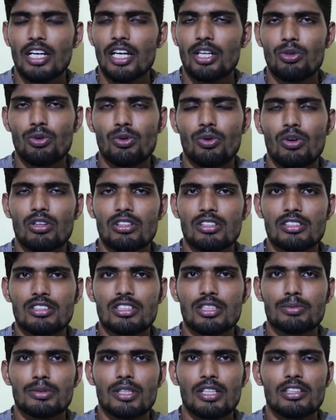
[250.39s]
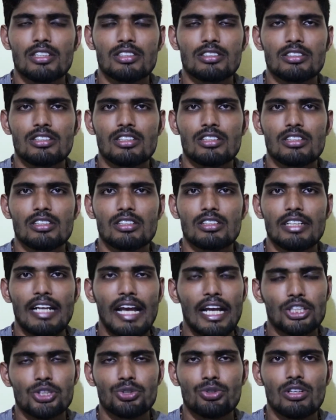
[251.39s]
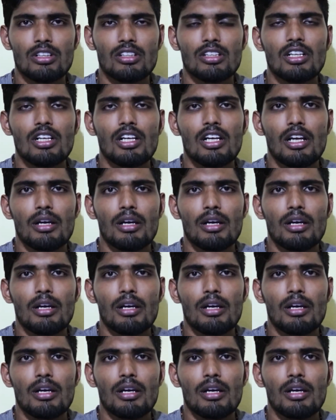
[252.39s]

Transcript: I know on this chipset it's uh, natural,